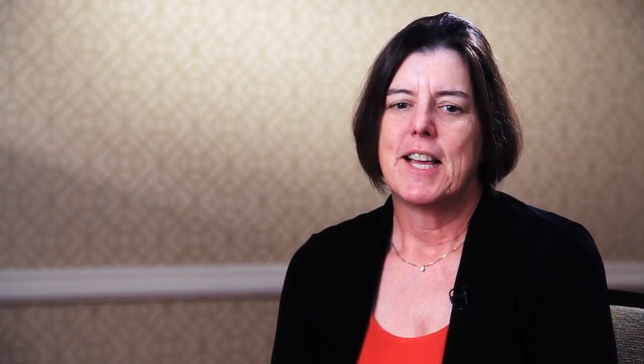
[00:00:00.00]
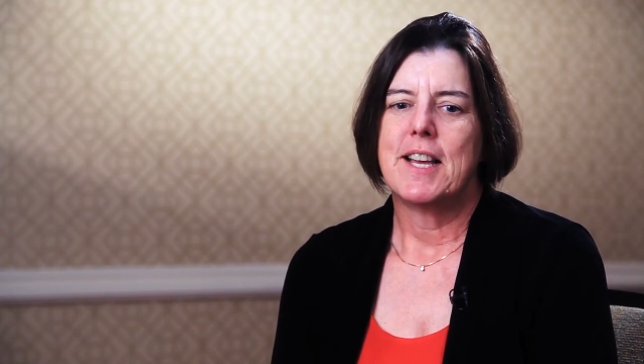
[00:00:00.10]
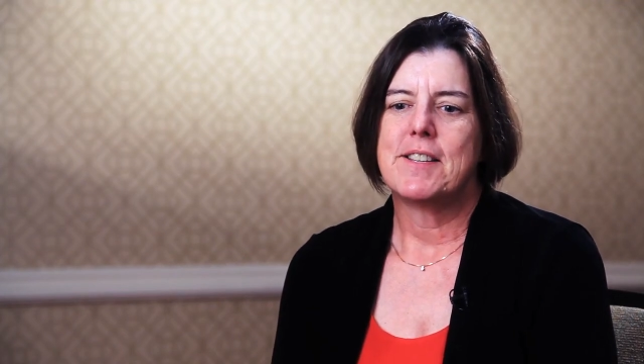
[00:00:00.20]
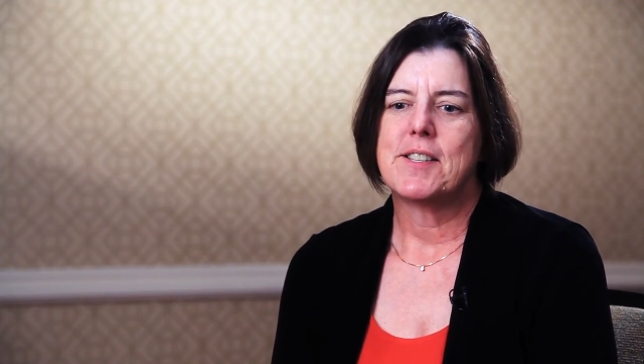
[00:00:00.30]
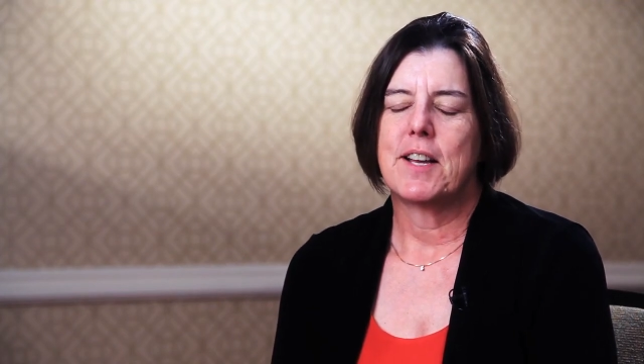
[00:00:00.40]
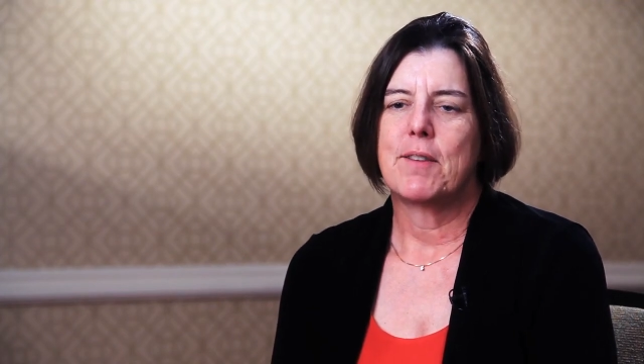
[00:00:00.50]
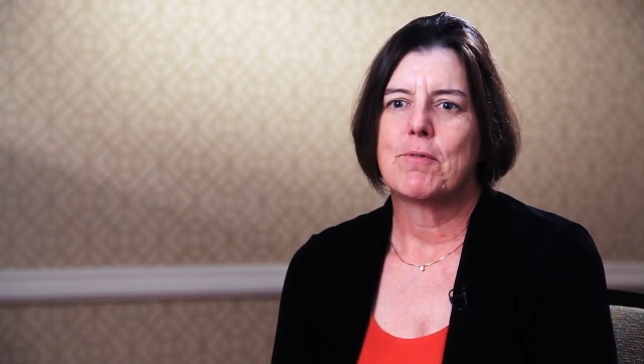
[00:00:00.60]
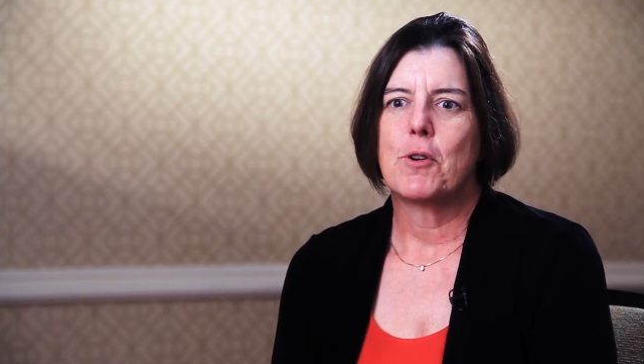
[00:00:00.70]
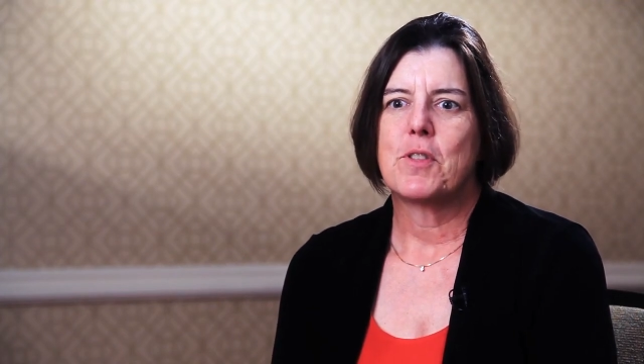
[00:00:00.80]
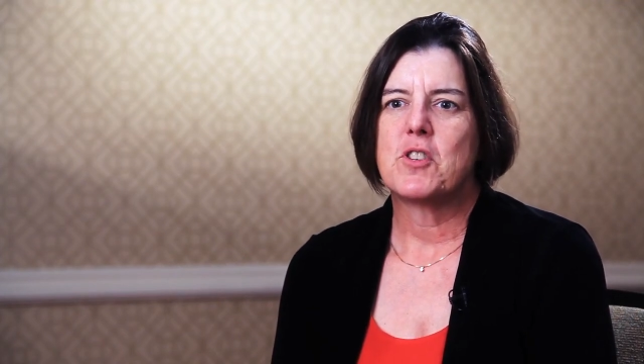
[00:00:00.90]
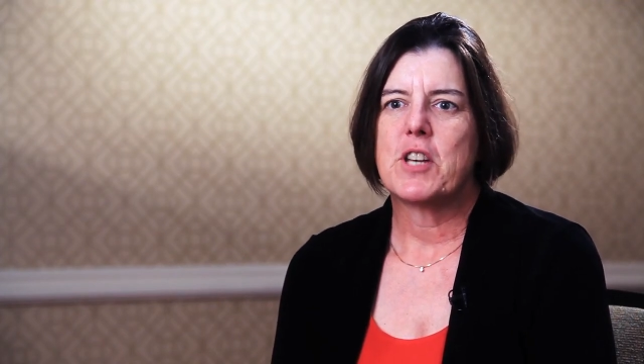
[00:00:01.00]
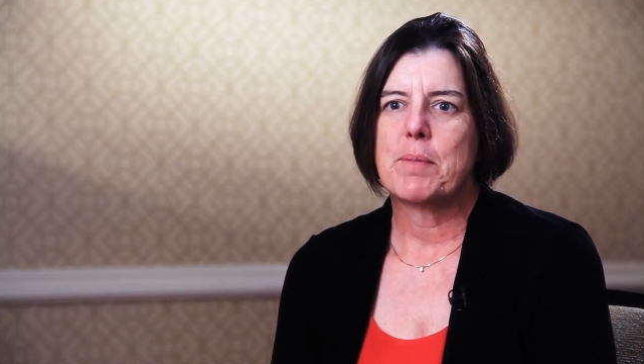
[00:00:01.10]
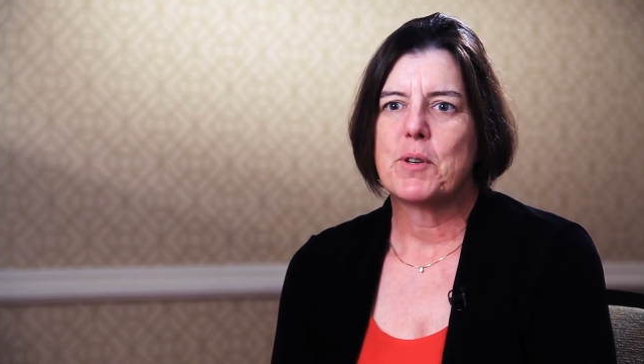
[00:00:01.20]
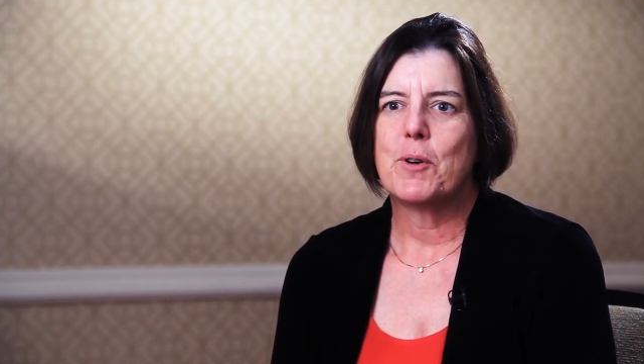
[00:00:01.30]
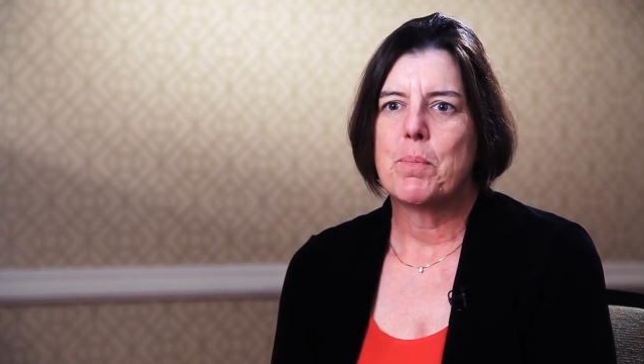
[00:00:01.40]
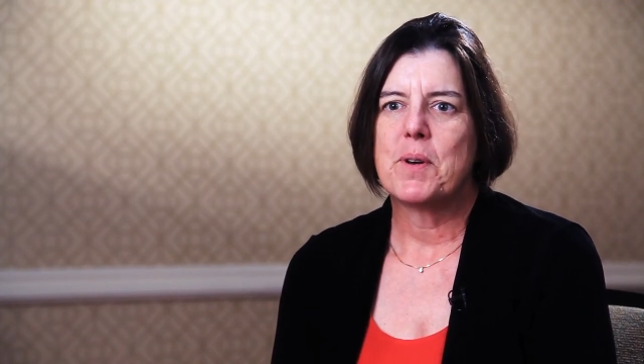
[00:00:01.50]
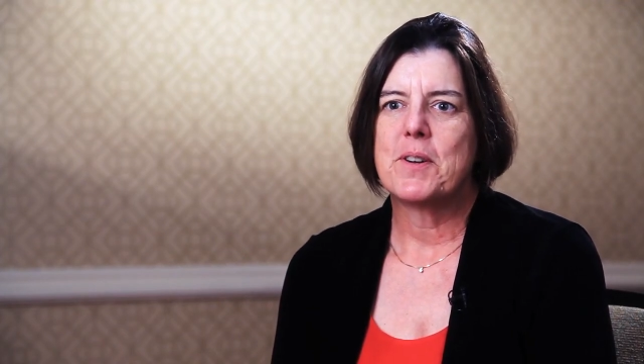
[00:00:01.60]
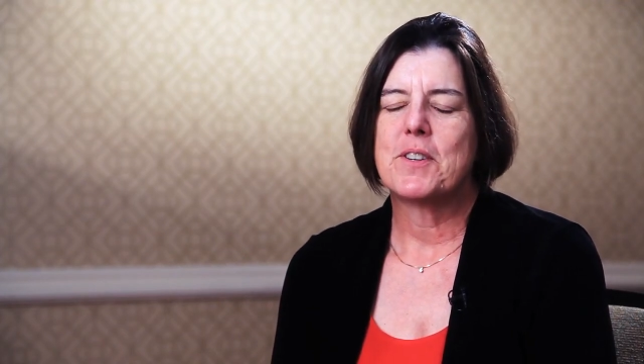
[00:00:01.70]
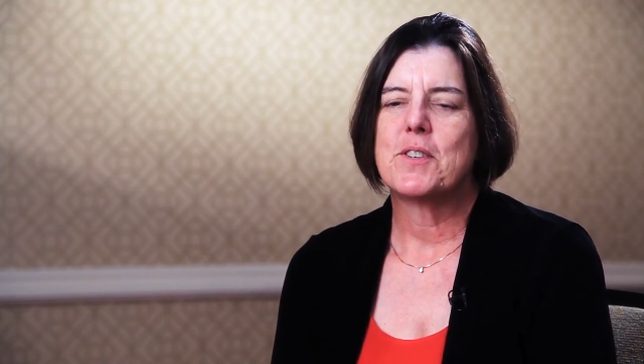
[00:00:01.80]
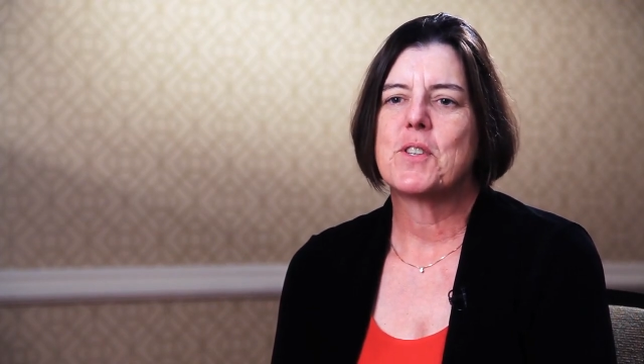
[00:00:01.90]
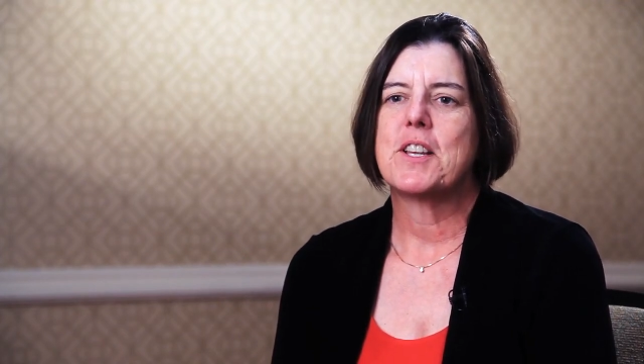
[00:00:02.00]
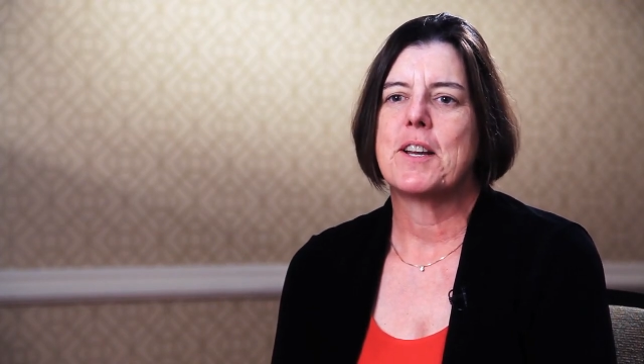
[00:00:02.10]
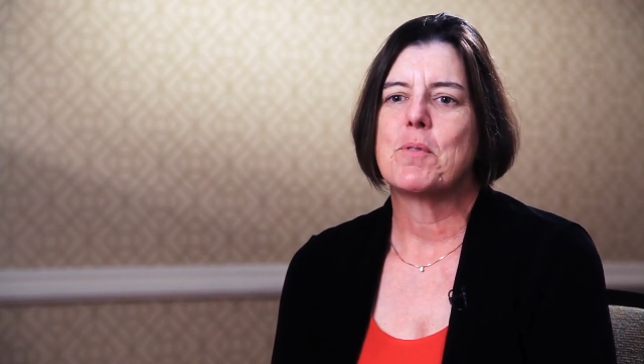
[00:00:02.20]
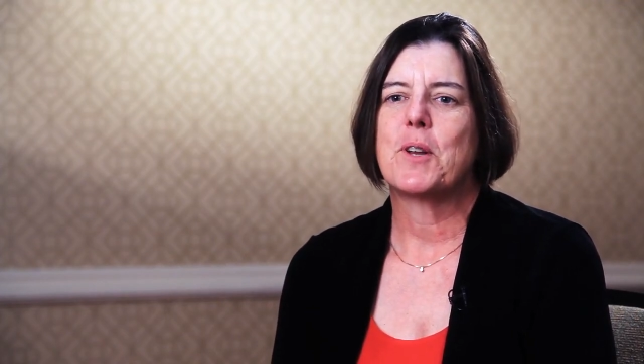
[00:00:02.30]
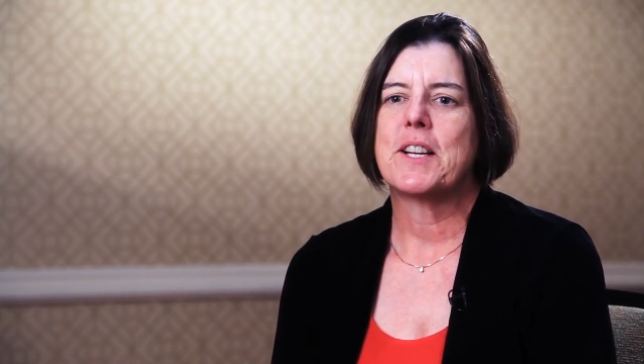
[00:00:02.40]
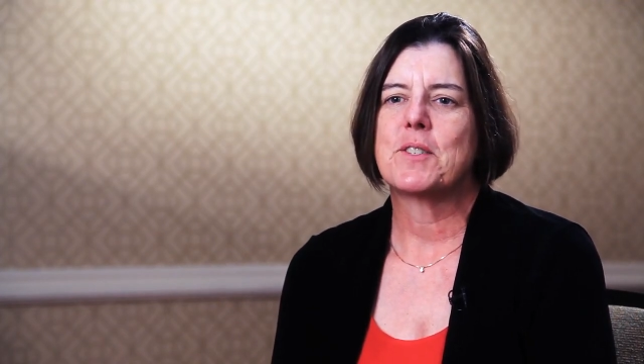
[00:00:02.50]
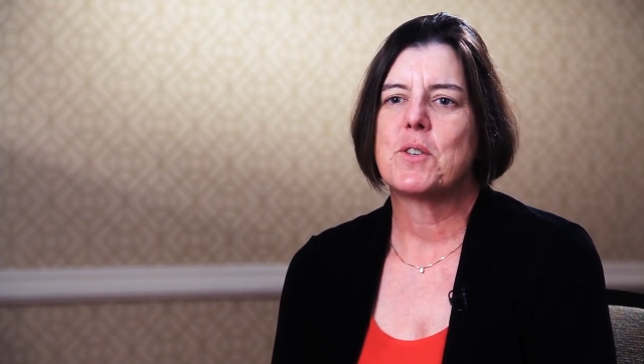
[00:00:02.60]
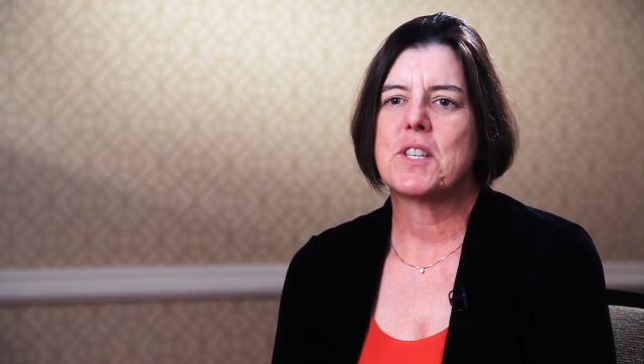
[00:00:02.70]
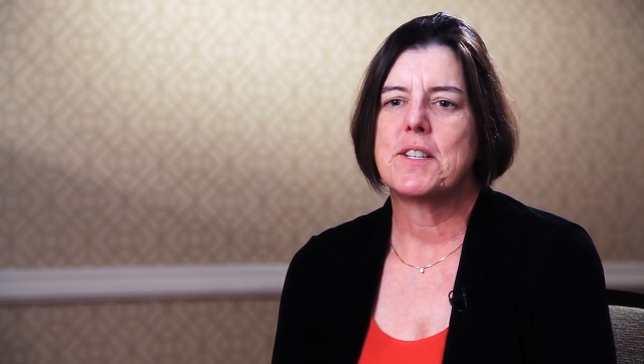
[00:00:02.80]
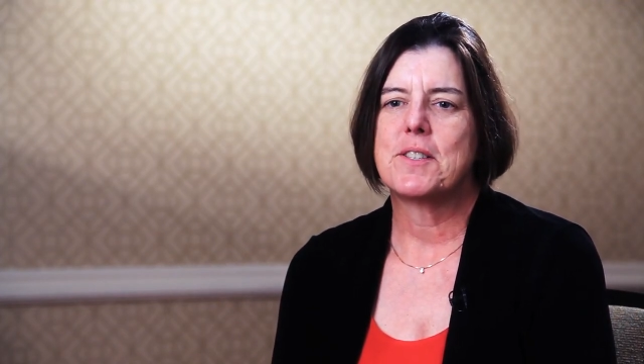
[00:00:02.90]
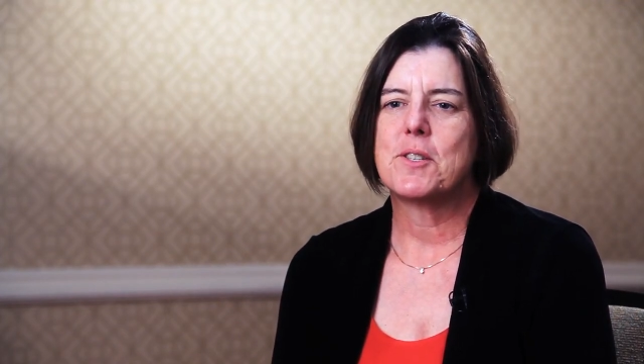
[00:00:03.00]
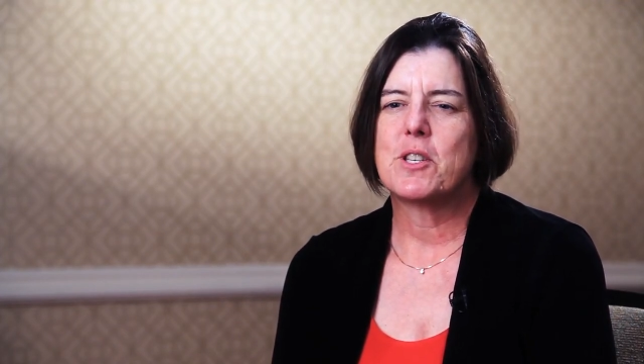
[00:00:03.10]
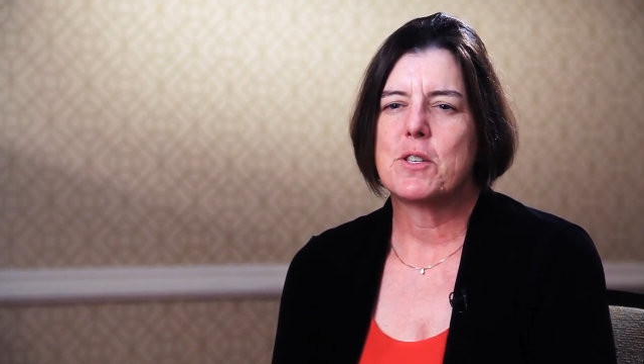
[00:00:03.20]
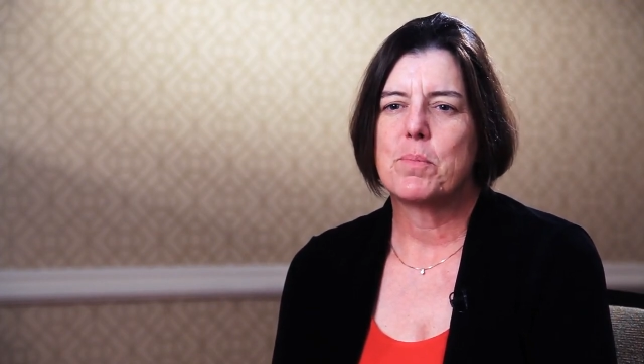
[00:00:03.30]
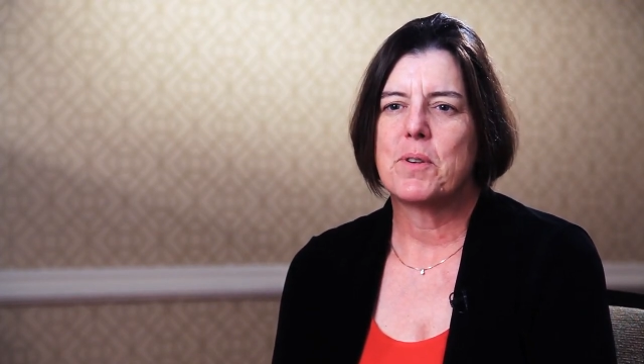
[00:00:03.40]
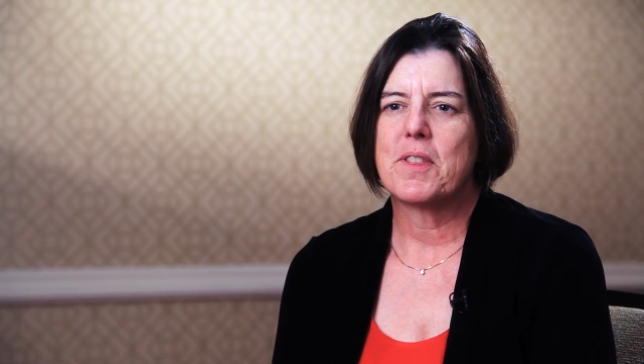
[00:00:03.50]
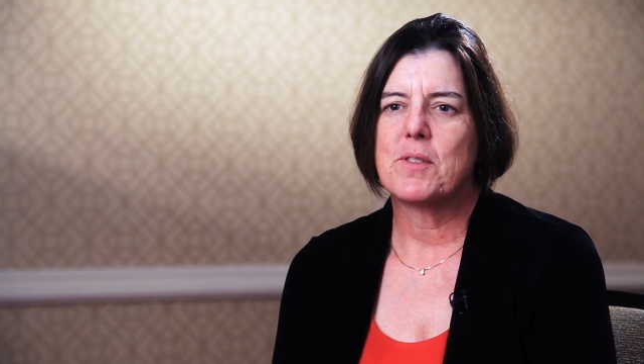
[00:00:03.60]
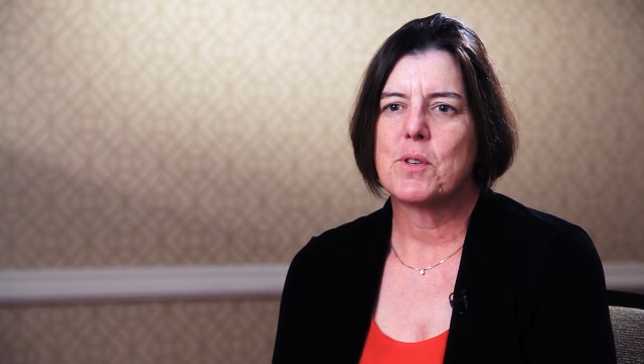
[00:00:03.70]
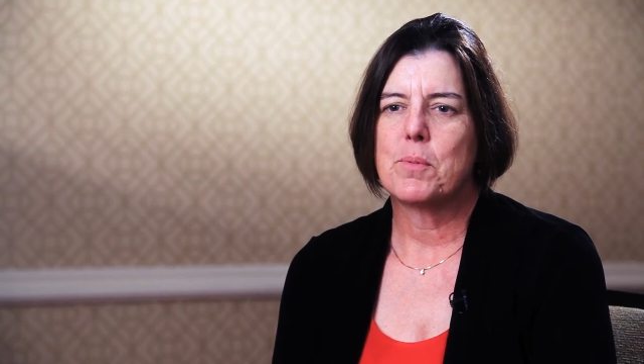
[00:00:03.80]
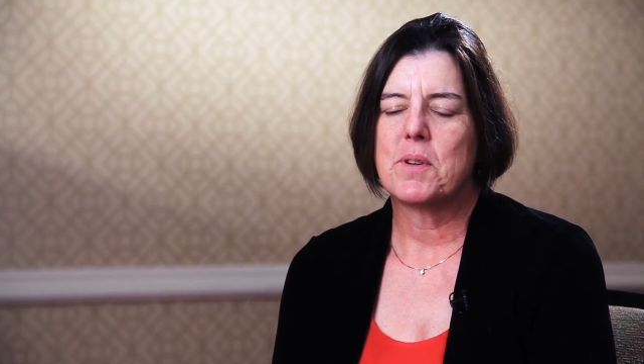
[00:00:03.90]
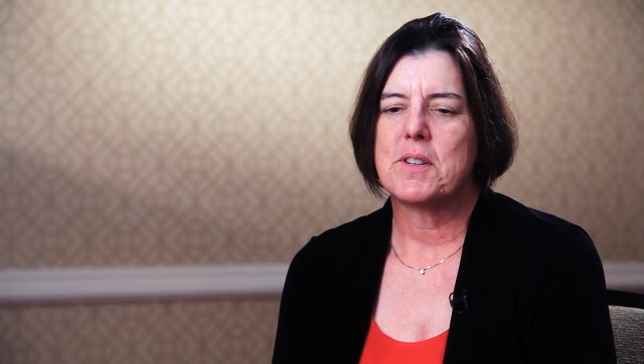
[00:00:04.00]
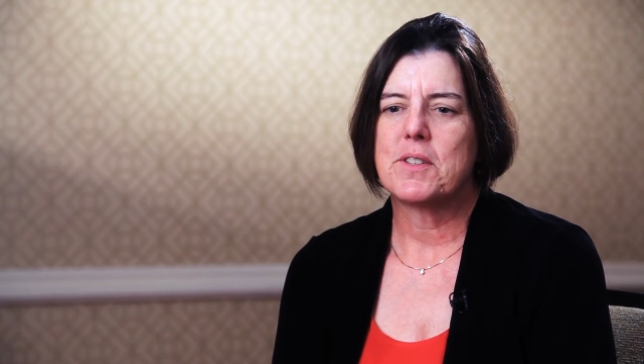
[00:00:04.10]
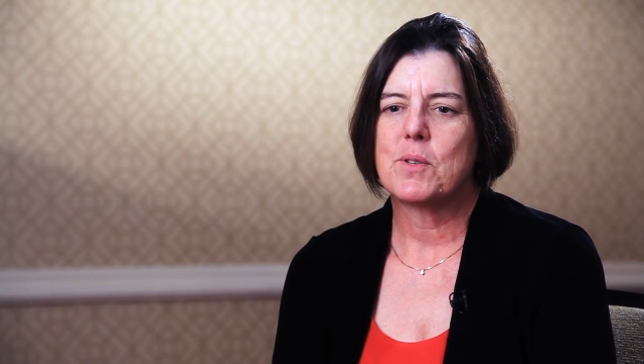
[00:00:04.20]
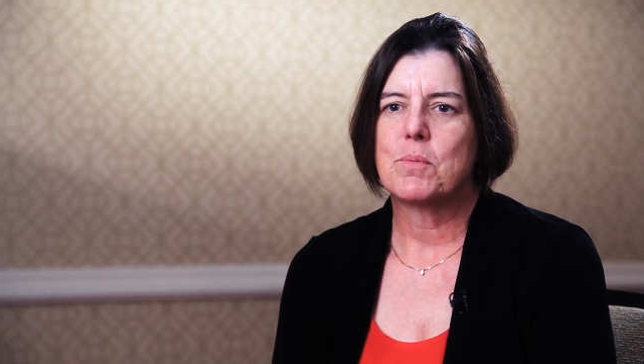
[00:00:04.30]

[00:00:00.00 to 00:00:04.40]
as I wrote the chapter openers and I wrote exercises to support those openers.